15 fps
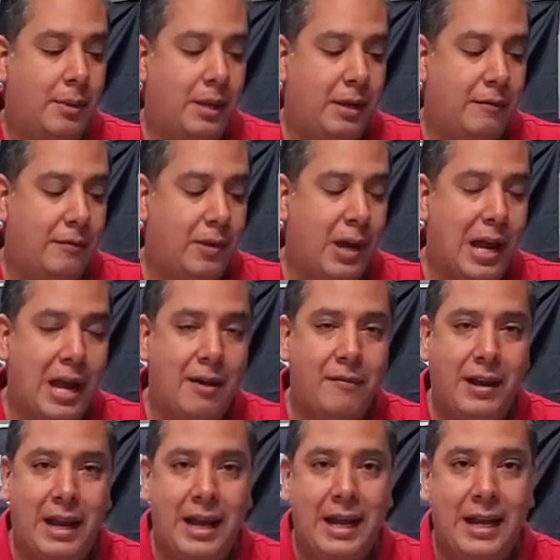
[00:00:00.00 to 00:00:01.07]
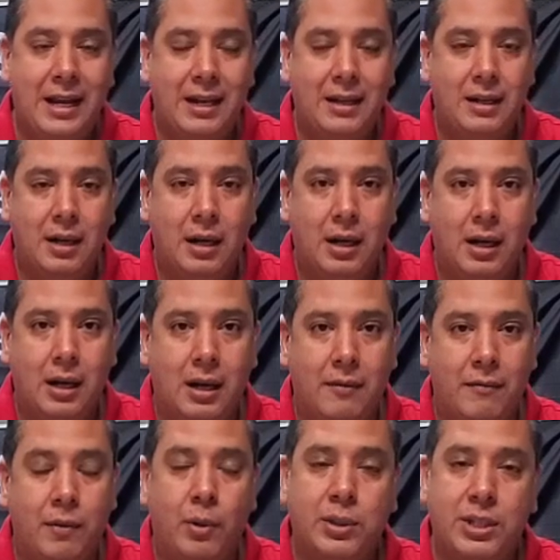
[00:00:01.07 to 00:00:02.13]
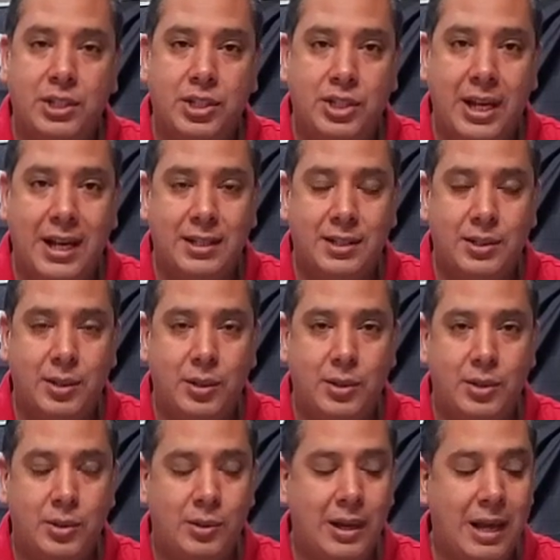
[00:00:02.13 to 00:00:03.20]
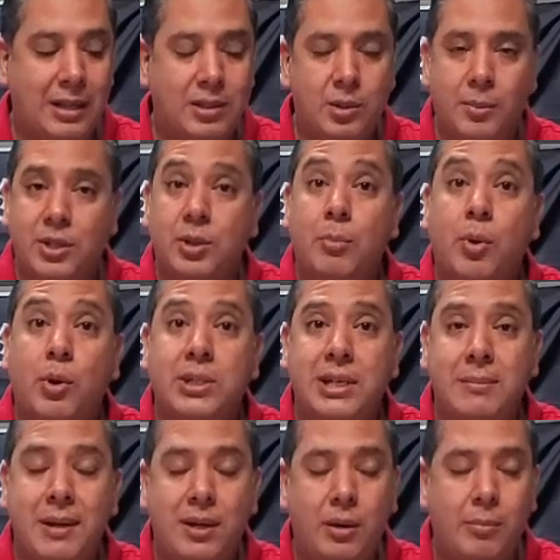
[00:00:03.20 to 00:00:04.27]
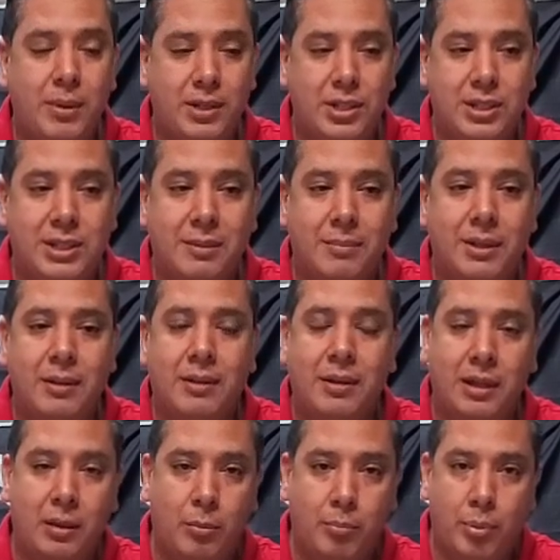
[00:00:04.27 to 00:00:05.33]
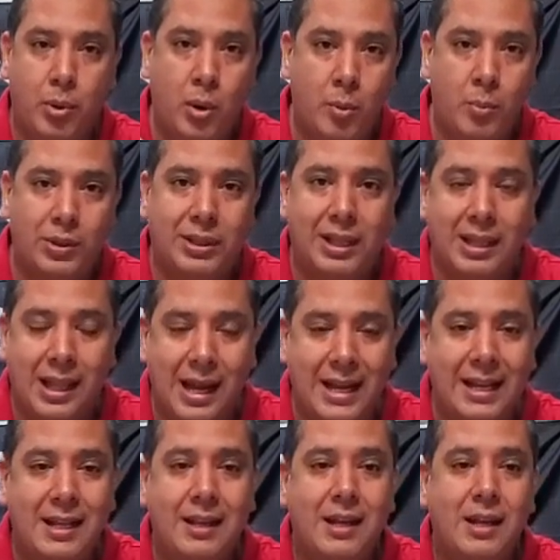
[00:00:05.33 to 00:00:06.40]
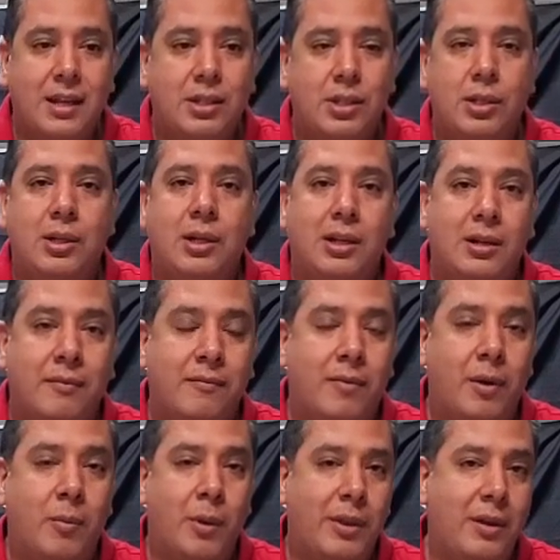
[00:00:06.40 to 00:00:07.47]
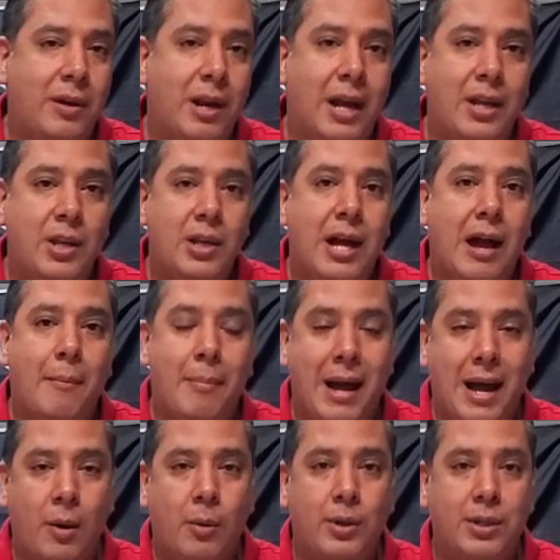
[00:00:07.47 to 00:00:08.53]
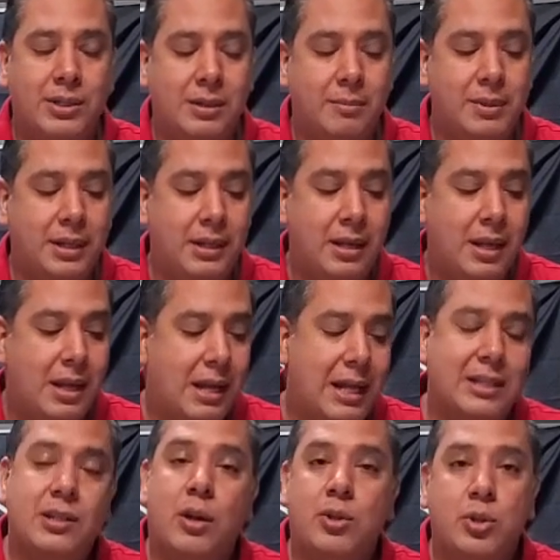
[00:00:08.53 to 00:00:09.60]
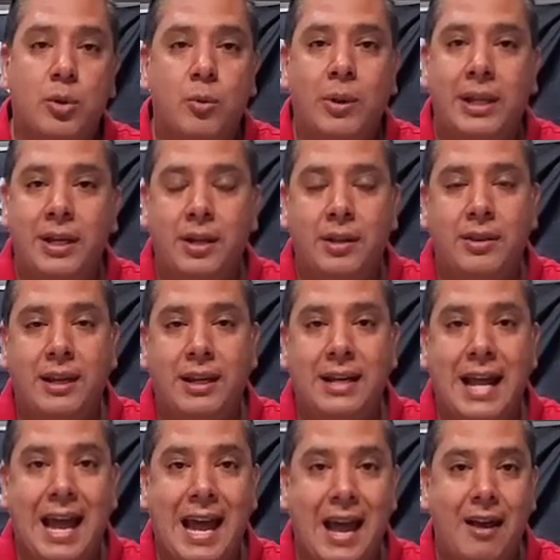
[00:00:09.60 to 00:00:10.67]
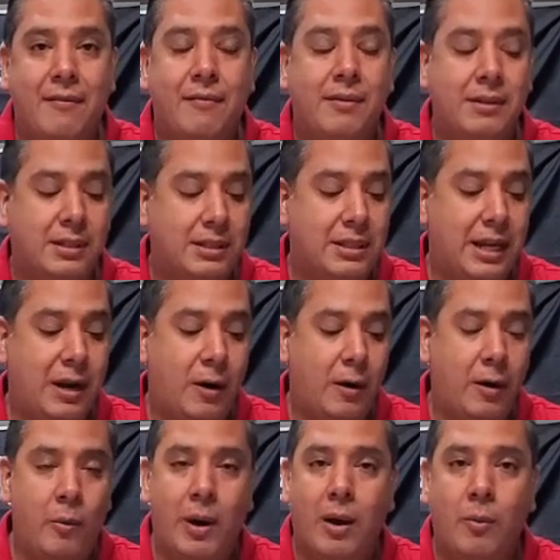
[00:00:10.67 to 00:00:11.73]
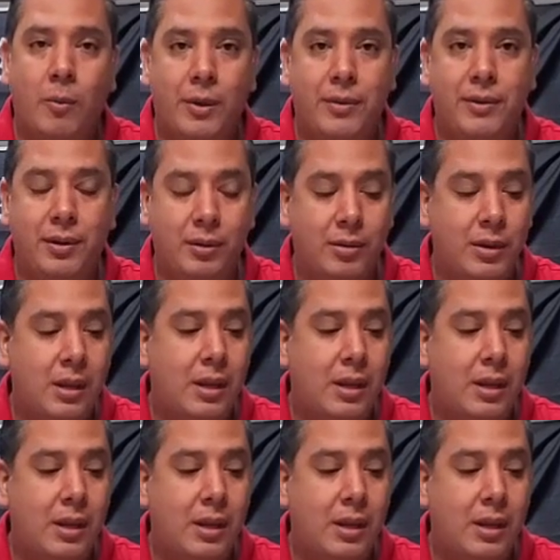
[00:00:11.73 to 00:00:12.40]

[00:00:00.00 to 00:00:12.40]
If you have a voltage tester, so not so much a multimeter, but just something, a little probe with the light, so you can confirm whether or not you got power to something. It's also a really good thing to have to carry around with you.